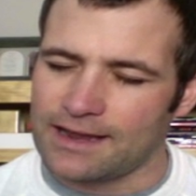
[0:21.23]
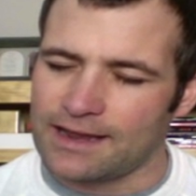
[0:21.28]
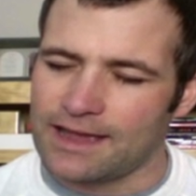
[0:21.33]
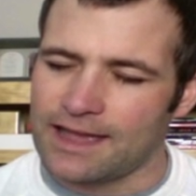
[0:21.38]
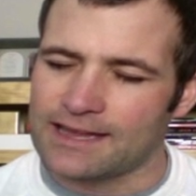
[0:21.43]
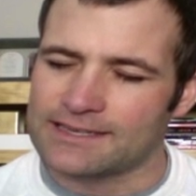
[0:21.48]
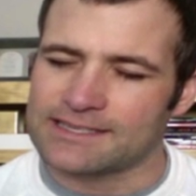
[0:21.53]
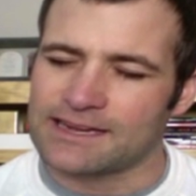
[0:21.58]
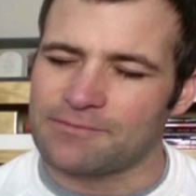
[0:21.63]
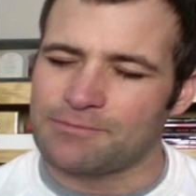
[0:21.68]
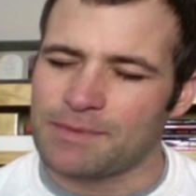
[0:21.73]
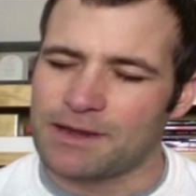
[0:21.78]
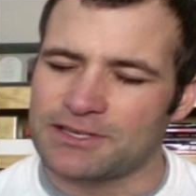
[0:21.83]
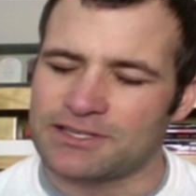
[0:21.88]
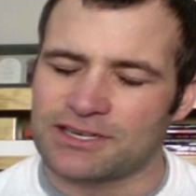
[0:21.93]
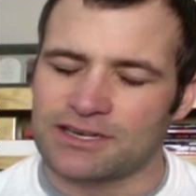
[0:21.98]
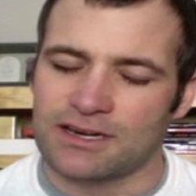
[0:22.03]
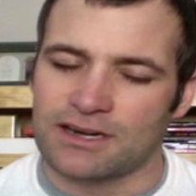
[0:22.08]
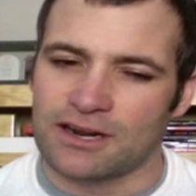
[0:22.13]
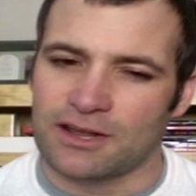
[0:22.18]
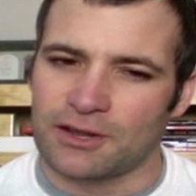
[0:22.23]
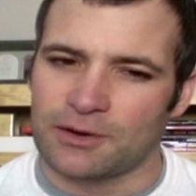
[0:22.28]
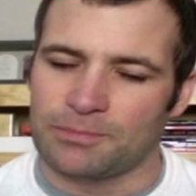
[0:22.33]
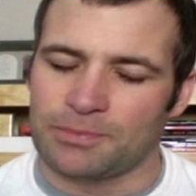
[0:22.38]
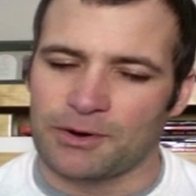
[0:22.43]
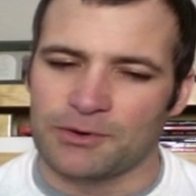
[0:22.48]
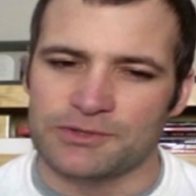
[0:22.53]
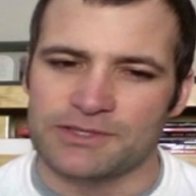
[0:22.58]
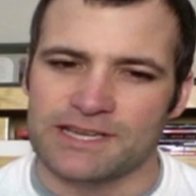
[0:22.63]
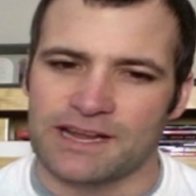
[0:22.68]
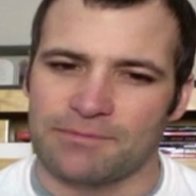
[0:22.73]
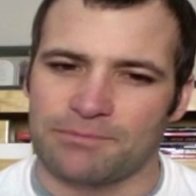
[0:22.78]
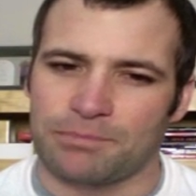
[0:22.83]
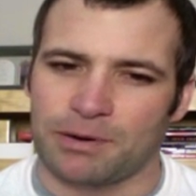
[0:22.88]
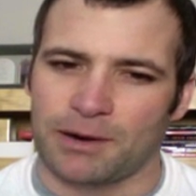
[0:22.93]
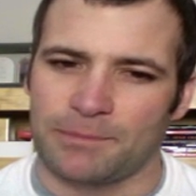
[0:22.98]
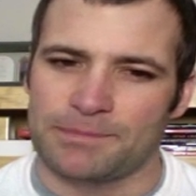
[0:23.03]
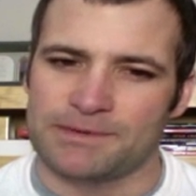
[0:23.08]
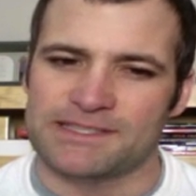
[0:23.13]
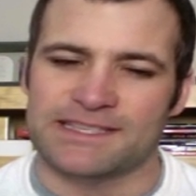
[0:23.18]
as I've mentioned in other posts, I've
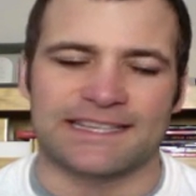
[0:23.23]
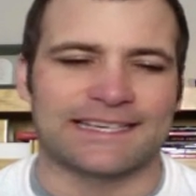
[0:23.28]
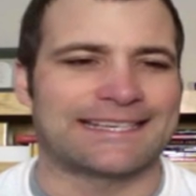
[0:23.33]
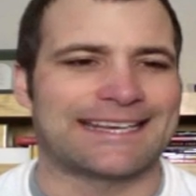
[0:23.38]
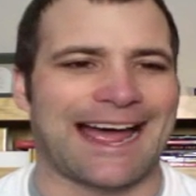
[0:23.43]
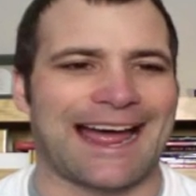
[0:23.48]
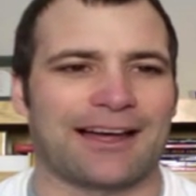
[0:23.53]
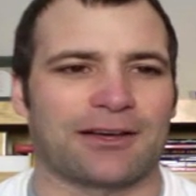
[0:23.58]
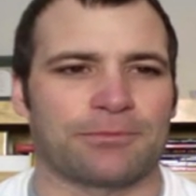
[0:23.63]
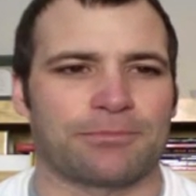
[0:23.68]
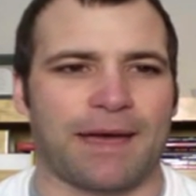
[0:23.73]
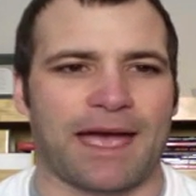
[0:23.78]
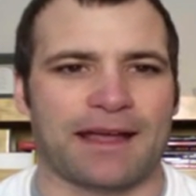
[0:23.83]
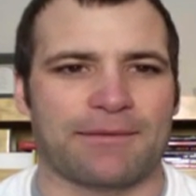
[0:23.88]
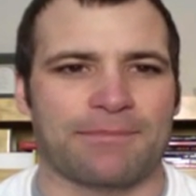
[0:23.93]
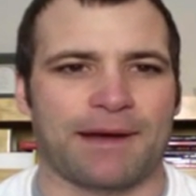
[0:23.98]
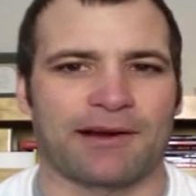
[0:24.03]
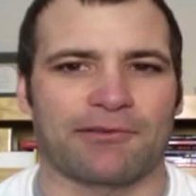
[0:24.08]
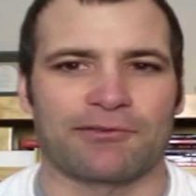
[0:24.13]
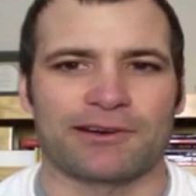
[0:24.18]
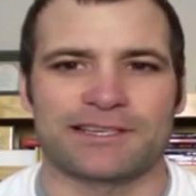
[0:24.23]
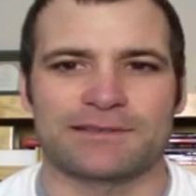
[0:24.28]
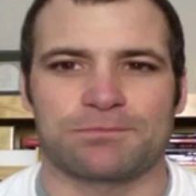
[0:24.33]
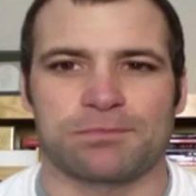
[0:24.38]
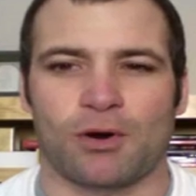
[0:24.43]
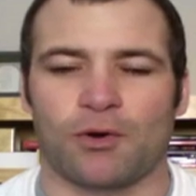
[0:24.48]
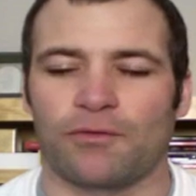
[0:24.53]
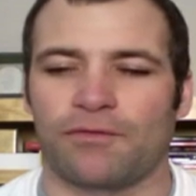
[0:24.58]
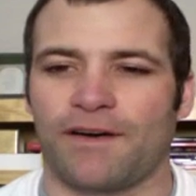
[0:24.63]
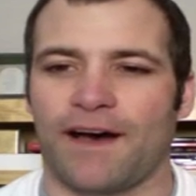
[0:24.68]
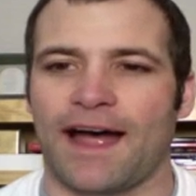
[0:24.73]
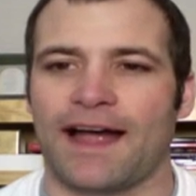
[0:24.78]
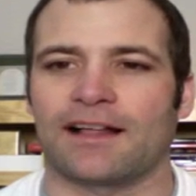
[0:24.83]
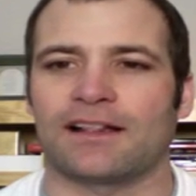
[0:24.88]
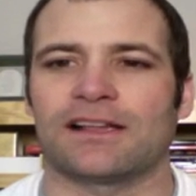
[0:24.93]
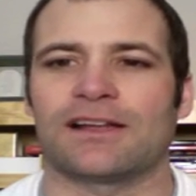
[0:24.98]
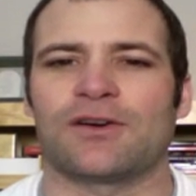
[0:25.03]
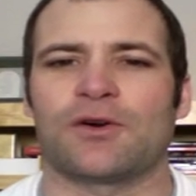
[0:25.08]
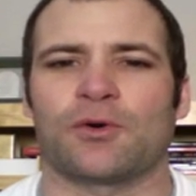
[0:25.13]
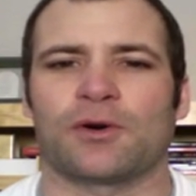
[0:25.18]
purposely dialed back my risk
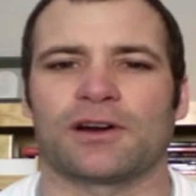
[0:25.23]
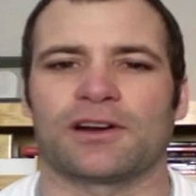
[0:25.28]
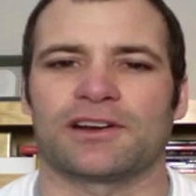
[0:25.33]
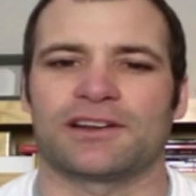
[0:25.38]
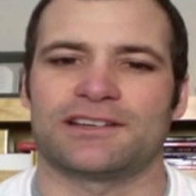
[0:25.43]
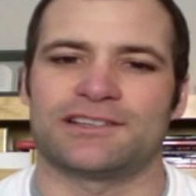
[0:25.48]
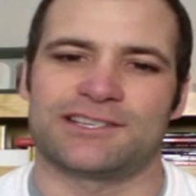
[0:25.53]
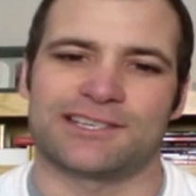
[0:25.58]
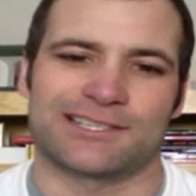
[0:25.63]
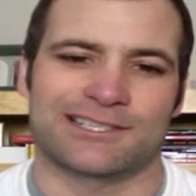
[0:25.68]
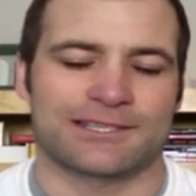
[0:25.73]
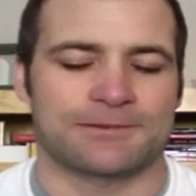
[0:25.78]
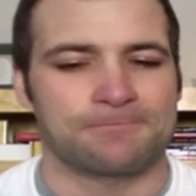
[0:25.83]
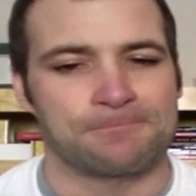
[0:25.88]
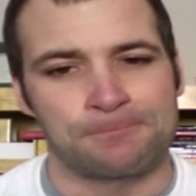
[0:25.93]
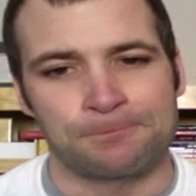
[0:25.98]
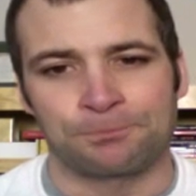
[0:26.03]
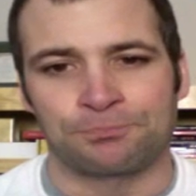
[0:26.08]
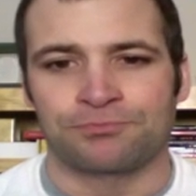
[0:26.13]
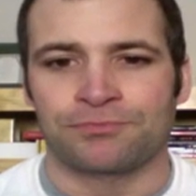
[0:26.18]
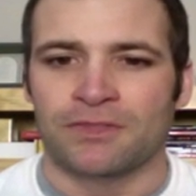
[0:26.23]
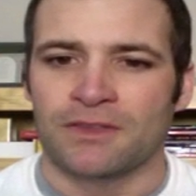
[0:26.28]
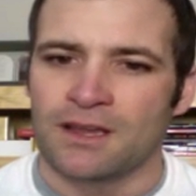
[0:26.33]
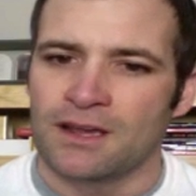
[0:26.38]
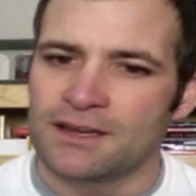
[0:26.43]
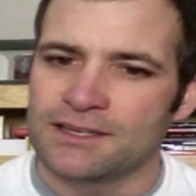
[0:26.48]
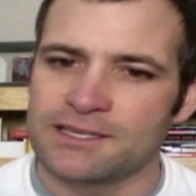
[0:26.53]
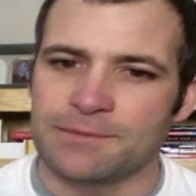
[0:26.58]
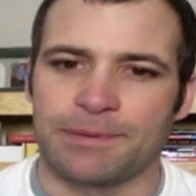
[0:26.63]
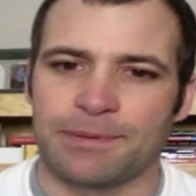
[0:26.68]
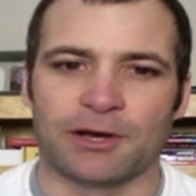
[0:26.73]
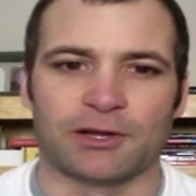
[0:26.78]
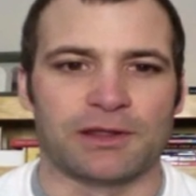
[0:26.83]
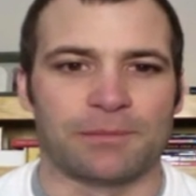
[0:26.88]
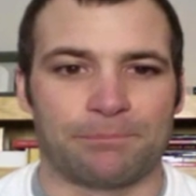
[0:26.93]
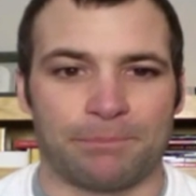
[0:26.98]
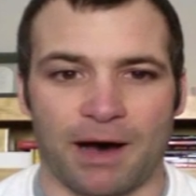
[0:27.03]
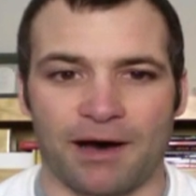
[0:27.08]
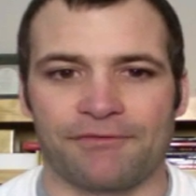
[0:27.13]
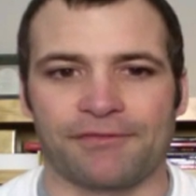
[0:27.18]
profile in order to build a
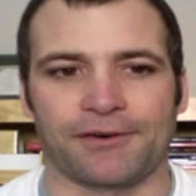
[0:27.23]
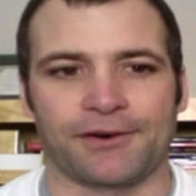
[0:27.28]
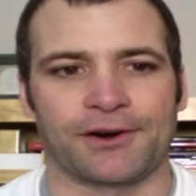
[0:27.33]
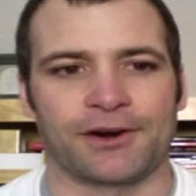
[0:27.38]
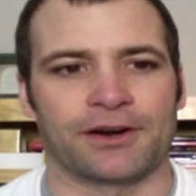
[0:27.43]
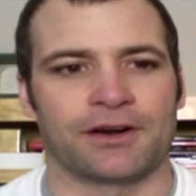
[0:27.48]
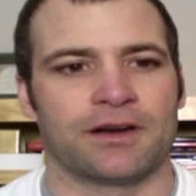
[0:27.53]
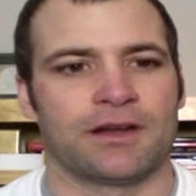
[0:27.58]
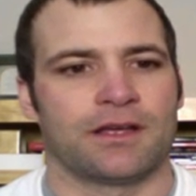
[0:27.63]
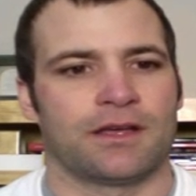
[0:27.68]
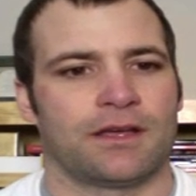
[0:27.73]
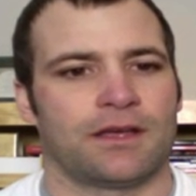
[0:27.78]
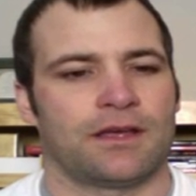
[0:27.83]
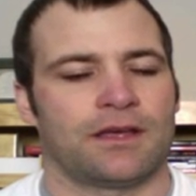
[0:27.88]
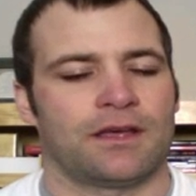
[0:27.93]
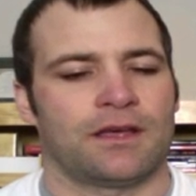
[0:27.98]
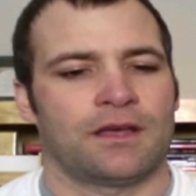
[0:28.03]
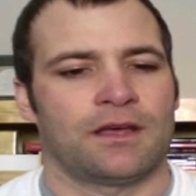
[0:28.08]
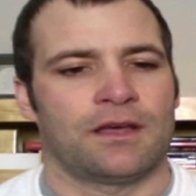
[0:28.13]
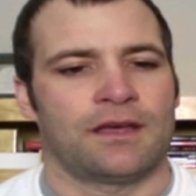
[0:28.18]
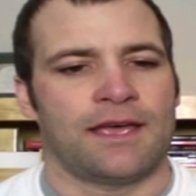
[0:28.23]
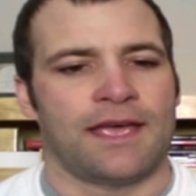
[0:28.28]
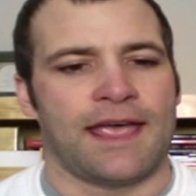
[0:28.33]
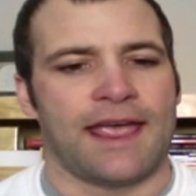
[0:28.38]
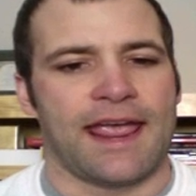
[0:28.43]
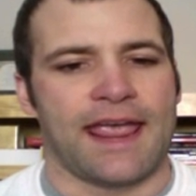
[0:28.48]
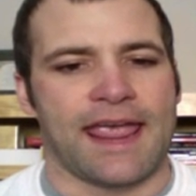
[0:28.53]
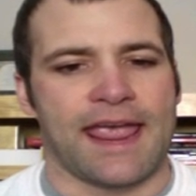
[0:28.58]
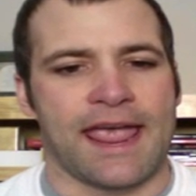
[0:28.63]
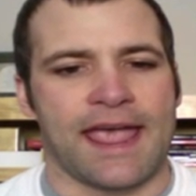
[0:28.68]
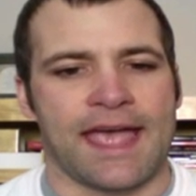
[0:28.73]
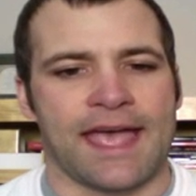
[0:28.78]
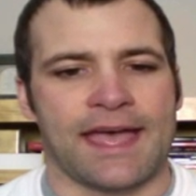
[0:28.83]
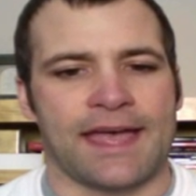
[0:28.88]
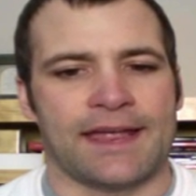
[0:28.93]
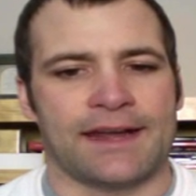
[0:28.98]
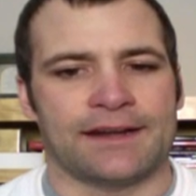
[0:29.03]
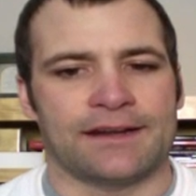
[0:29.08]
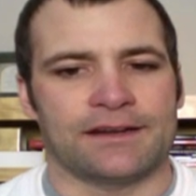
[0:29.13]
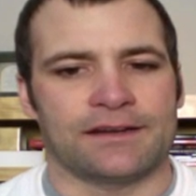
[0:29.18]
buffer
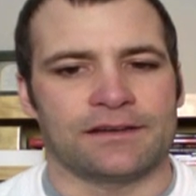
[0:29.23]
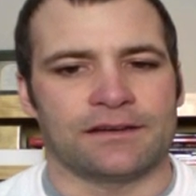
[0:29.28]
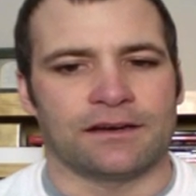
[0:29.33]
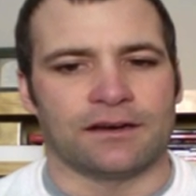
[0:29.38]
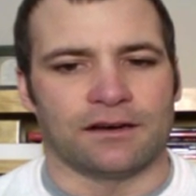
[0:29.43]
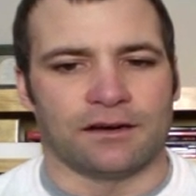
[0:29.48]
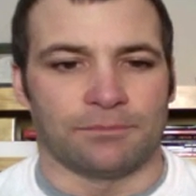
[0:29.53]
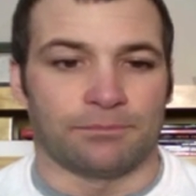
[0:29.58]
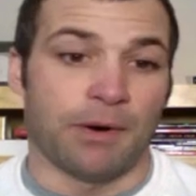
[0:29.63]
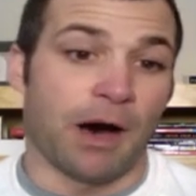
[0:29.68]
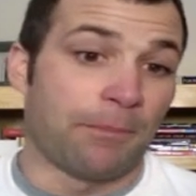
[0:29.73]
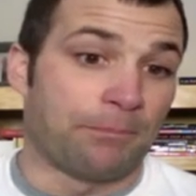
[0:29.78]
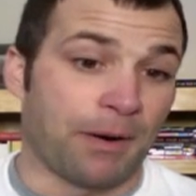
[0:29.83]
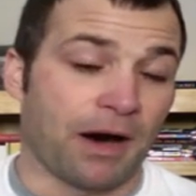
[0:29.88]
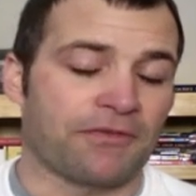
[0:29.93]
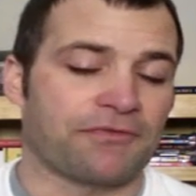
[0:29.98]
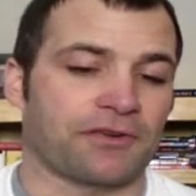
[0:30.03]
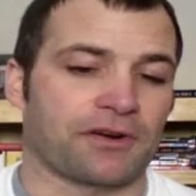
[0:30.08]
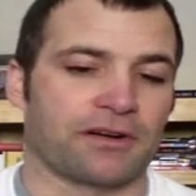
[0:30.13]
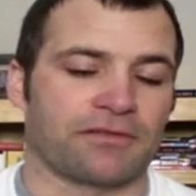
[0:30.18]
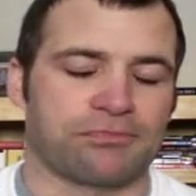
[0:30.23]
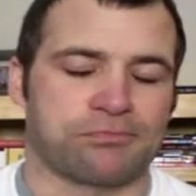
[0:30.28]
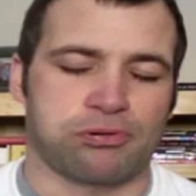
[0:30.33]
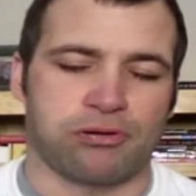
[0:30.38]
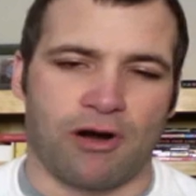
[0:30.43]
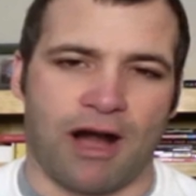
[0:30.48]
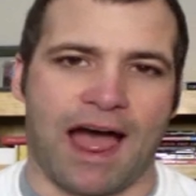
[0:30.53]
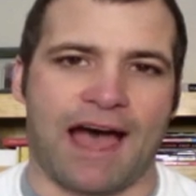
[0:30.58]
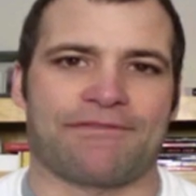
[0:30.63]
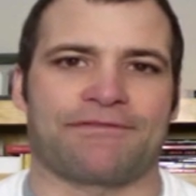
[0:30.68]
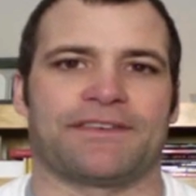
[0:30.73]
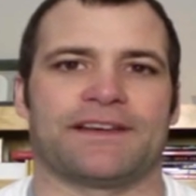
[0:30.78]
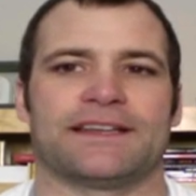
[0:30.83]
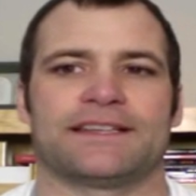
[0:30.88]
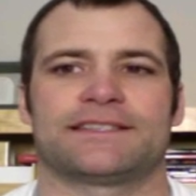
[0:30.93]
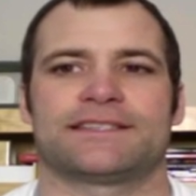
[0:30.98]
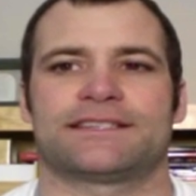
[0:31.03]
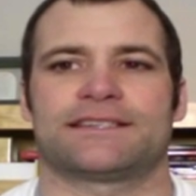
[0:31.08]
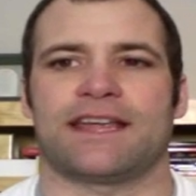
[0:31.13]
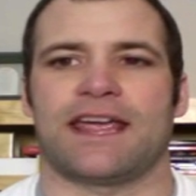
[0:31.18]
and a buffer of
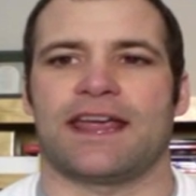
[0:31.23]
profits.